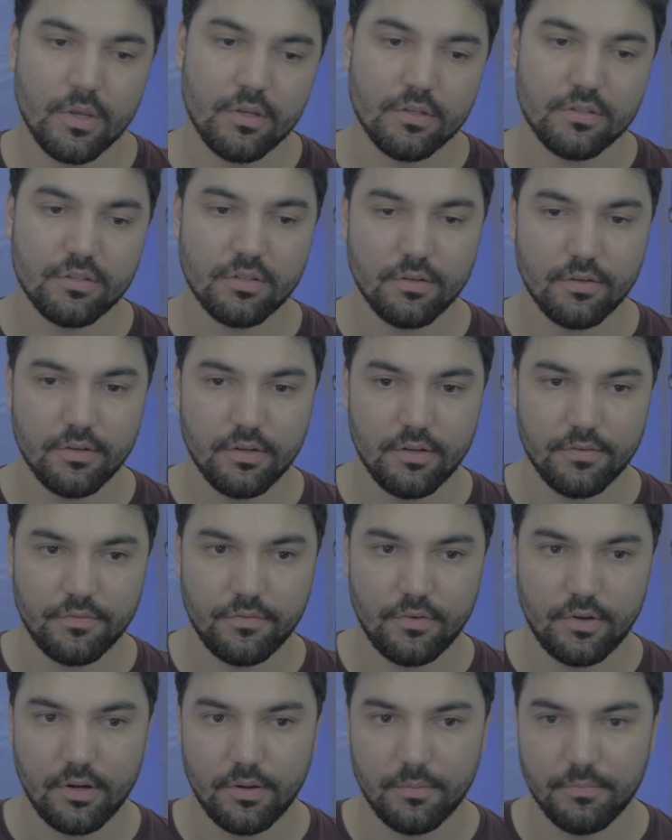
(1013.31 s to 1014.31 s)
So if
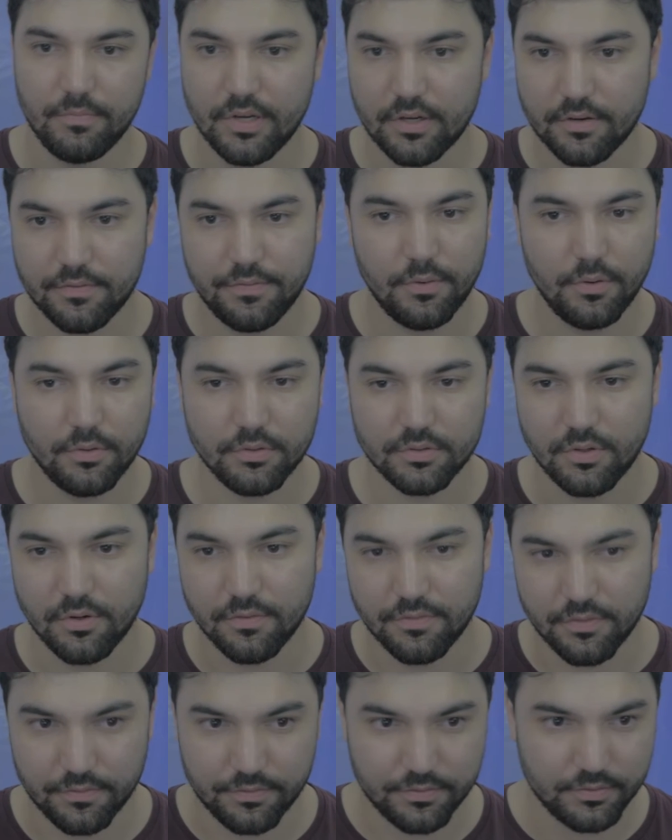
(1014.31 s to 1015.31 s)
Nick Foles
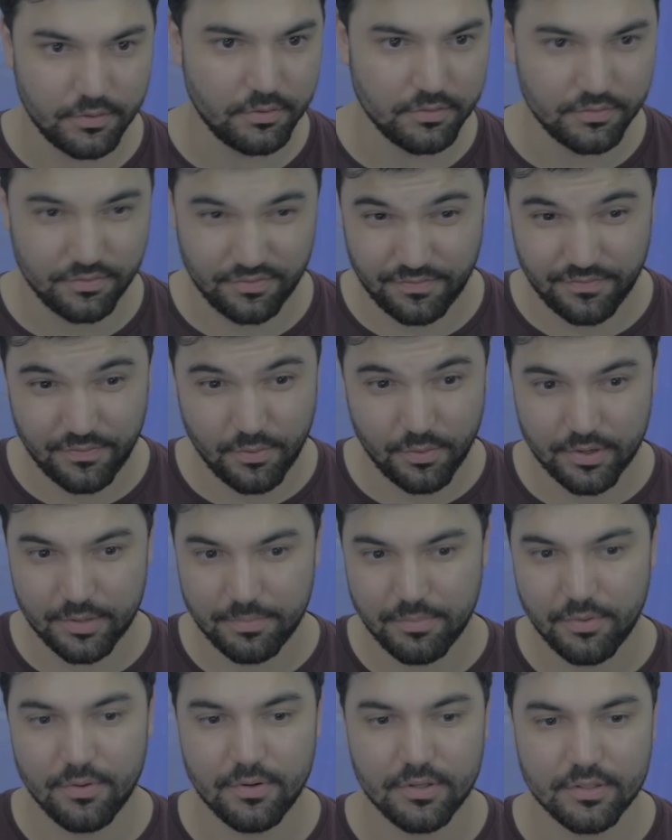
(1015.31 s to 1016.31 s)
goes for 40
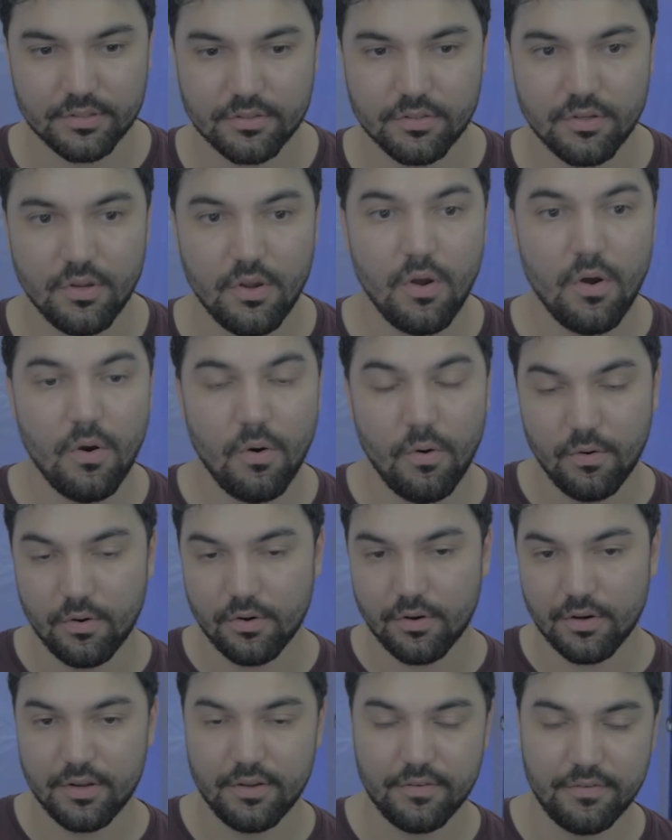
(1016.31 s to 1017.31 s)
points,
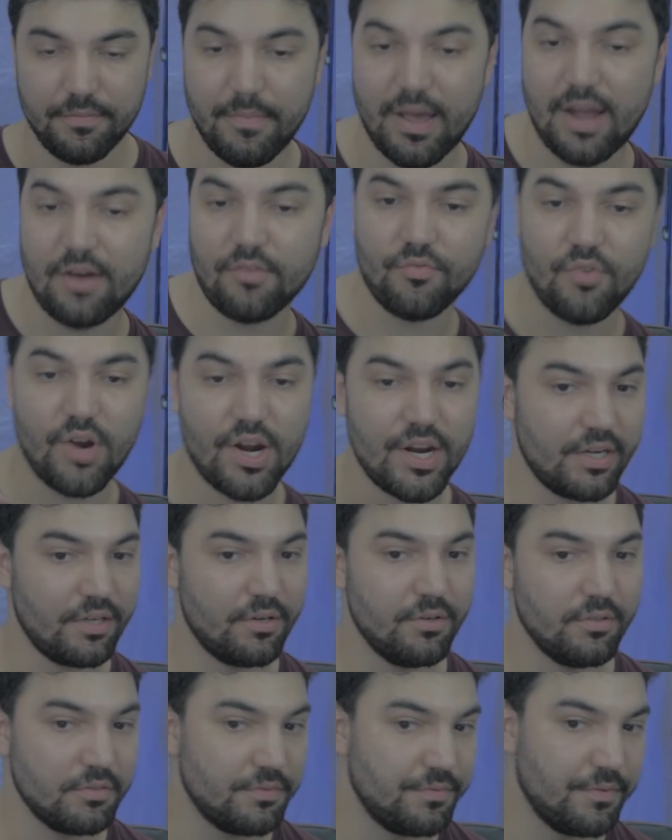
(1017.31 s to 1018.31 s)
or if Matt Ryan
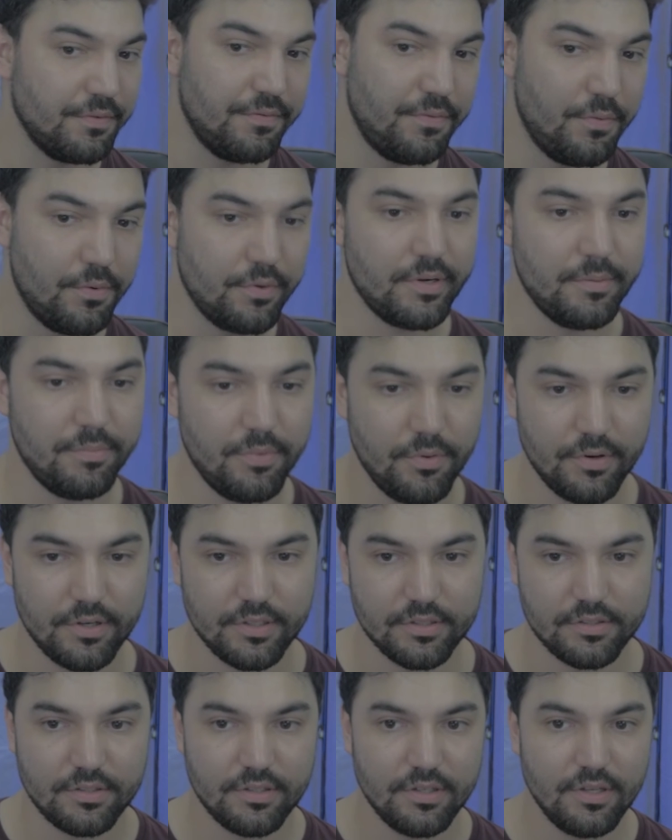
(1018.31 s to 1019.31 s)
goes for 40
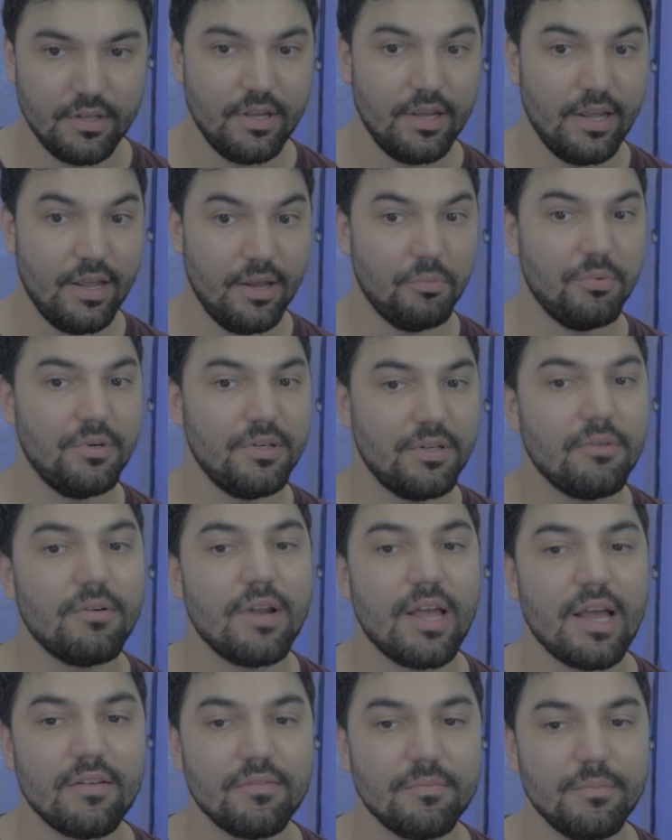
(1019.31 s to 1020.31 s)
points, and we don't
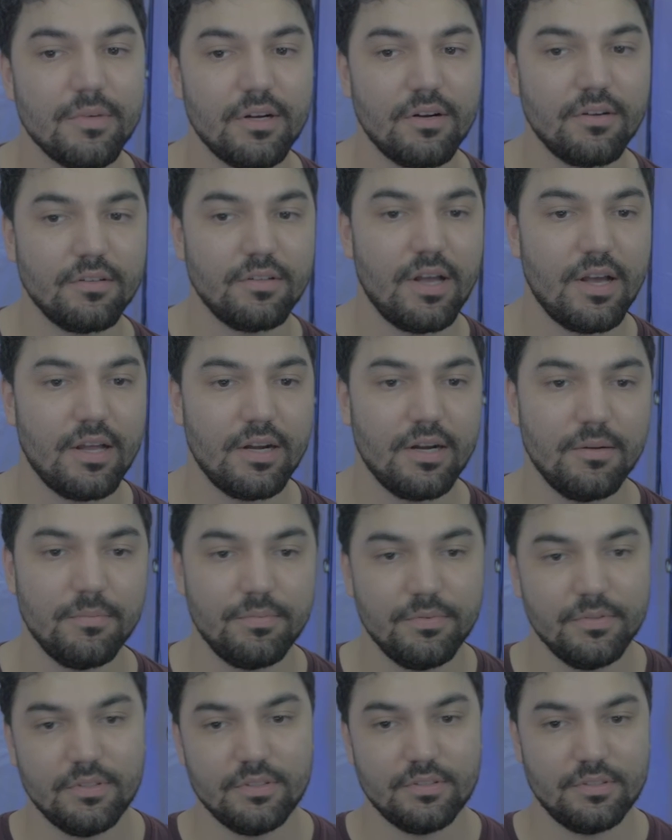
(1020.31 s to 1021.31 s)
have them in our
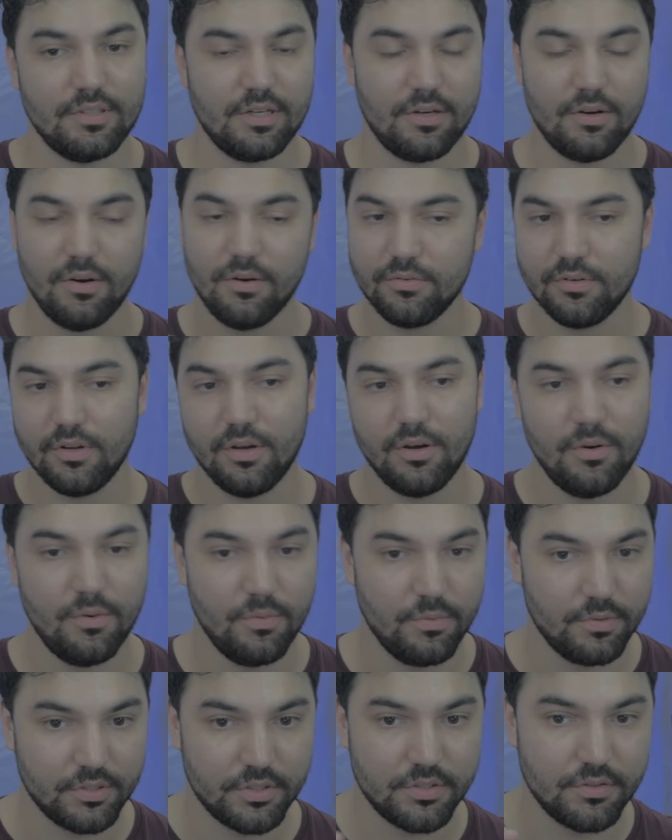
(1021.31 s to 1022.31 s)
lineup, and they're like, oh no,
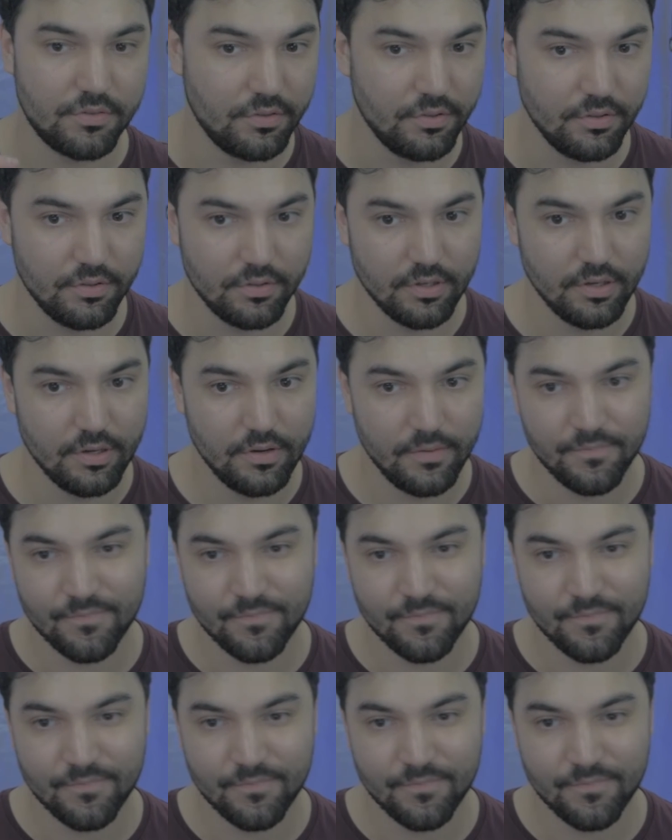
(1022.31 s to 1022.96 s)
we're screwed.